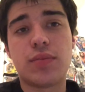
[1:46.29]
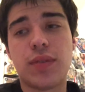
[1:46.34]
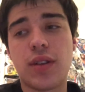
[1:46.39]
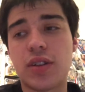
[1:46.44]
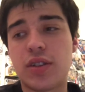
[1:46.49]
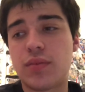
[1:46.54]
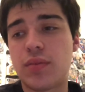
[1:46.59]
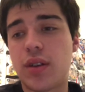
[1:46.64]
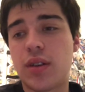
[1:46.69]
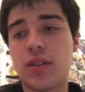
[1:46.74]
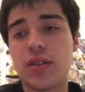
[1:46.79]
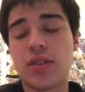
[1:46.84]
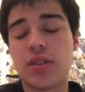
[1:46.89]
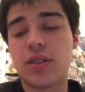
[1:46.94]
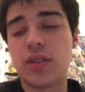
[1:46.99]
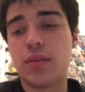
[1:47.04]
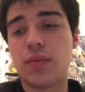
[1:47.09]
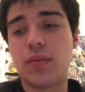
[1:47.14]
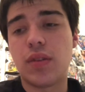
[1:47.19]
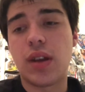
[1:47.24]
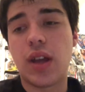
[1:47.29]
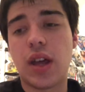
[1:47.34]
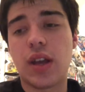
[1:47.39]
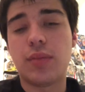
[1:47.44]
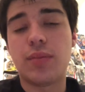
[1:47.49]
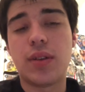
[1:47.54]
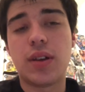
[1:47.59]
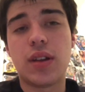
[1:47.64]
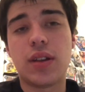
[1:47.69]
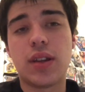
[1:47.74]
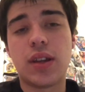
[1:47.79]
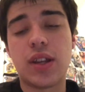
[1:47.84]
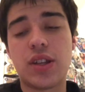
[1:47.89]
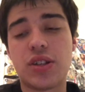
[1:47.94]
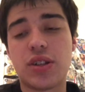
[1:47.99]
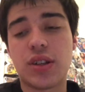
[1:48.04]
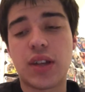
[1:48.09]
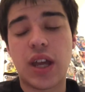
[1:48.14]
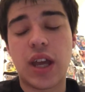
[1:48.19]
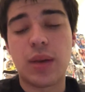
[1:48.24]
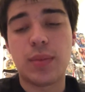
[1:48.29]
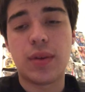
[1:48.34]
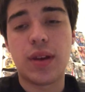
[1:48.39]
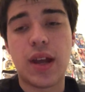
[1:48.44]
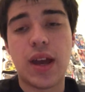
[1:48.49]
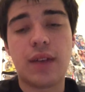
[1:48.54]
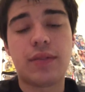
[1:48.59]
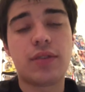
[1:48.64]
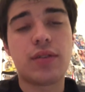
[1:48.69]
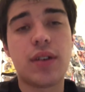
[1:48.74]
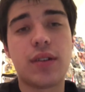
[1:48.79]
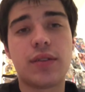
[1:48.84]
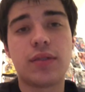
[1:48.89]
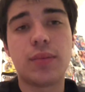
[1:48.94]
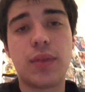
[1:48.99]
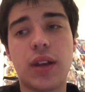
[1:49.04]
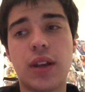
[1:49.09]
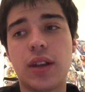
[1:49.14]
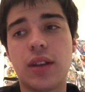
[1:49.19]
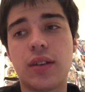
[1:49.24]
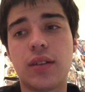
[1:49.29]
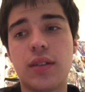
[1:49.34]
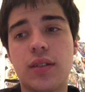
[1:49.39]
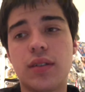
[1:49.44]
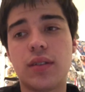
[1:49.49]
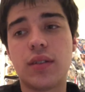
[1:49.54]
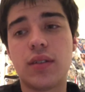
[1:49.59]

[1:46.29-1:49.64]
Bludgeon Brothers should have not have been it. They should have came in after WrestleMania.